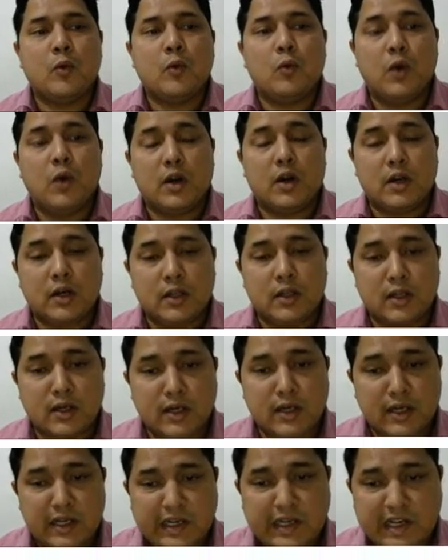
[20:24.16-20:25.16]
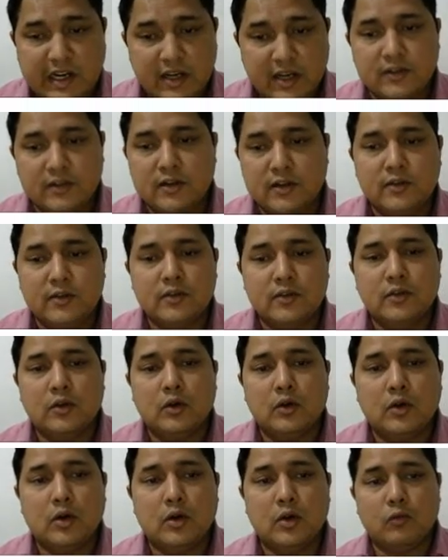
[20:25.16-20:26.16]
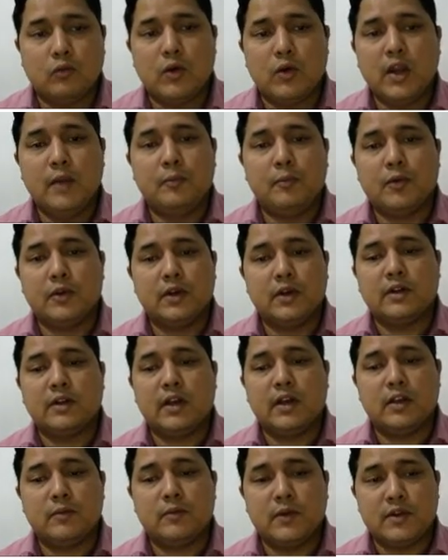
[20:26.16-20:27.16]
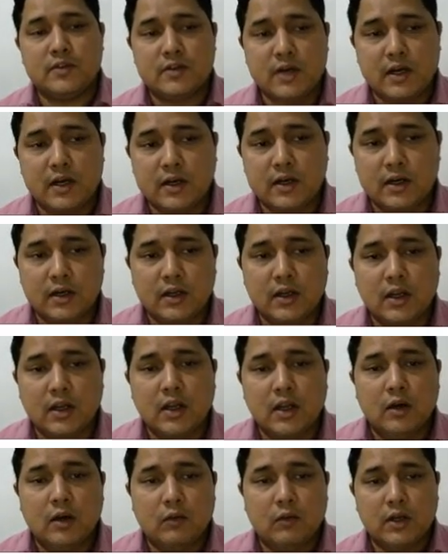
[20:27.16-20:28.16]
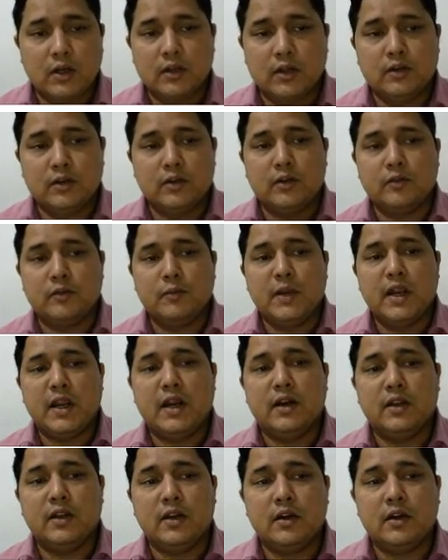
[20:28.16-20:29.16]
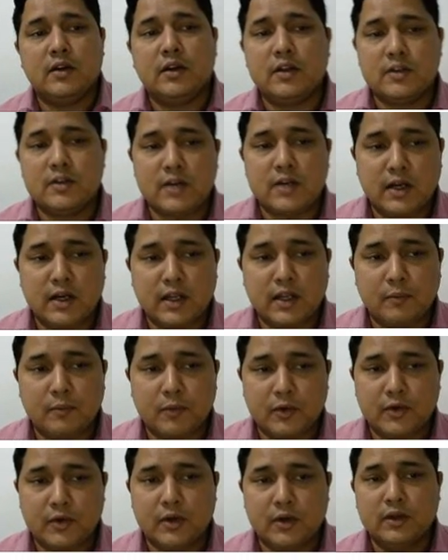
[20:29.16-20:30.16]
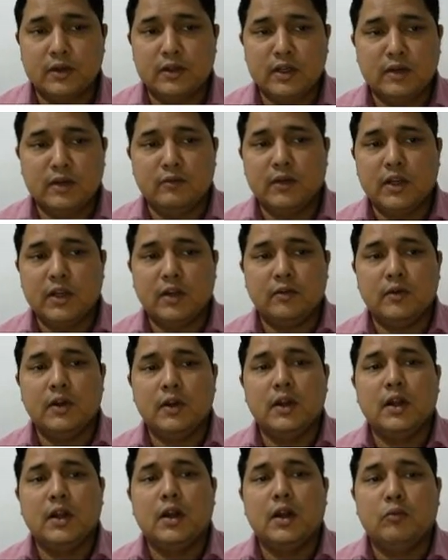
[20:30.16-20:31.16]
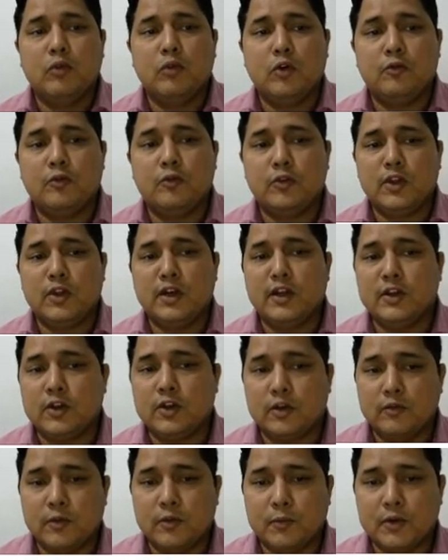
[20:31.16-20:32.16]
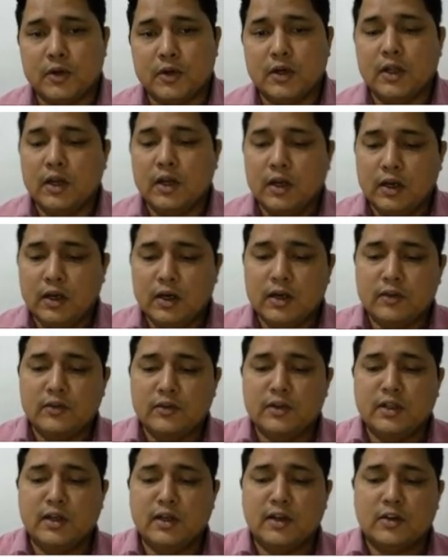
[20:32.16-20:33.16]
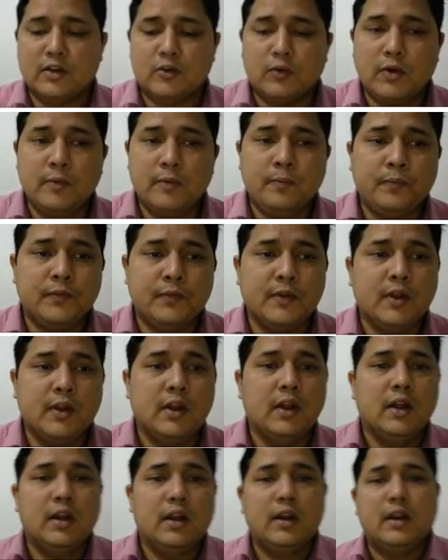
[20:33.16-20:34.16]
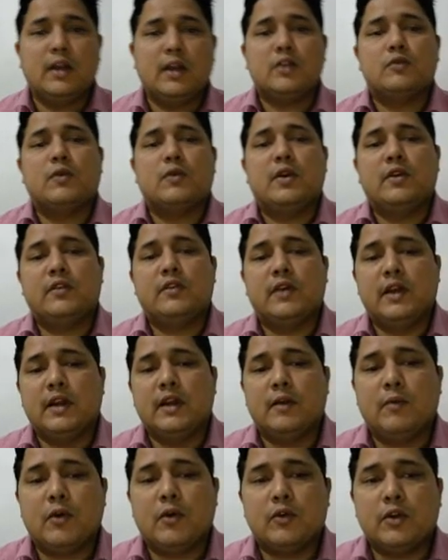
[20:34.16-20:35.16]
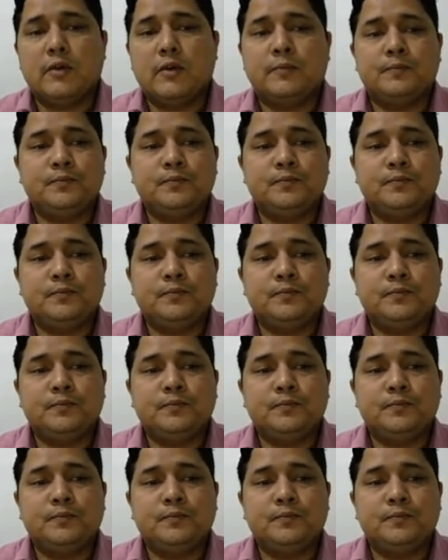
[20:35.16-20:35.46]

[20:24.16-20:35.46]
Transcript: what are the reasons or why project has been started, what are the reasons behind the starting a project. Then we have moved to the nature of the project. Let us see the next one. Next one is saying about